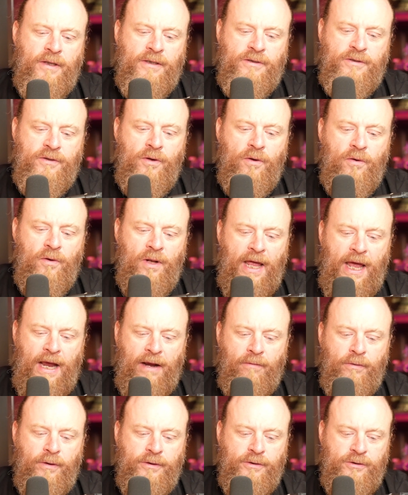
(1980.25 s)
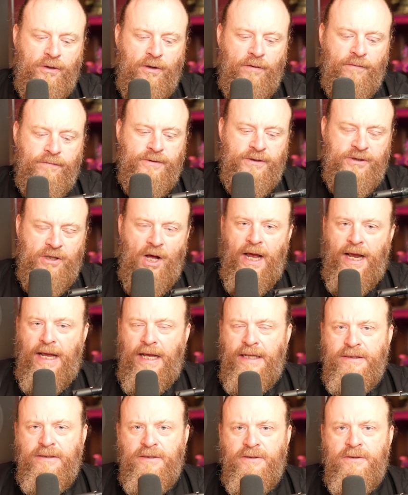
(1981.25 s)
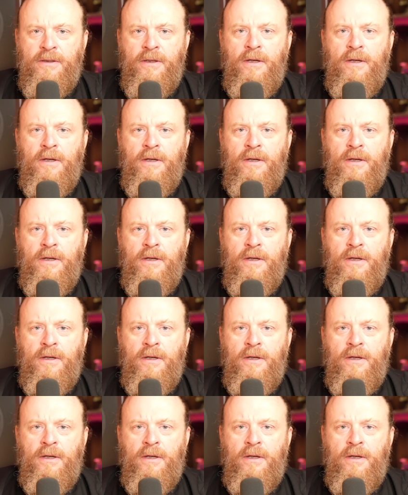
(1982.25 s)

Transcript: this new language of science.